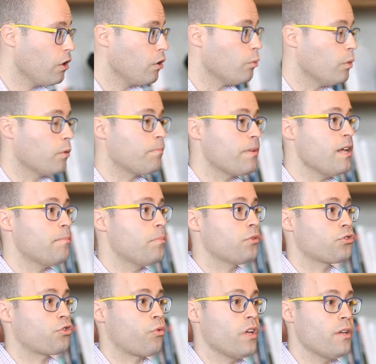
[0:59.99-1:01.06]
Will people
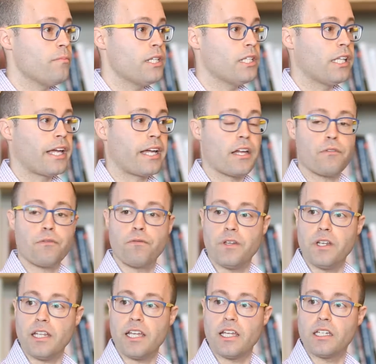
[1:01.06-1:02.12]
treat me like I
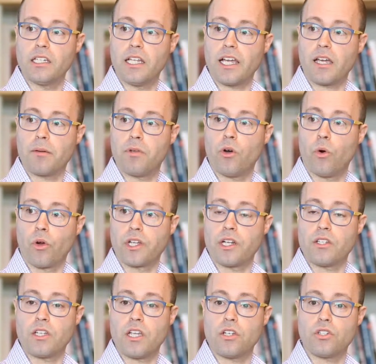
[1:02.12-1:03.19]
fit in, like I'm an
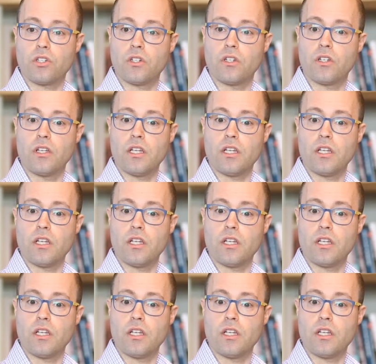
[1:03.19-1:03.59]
organization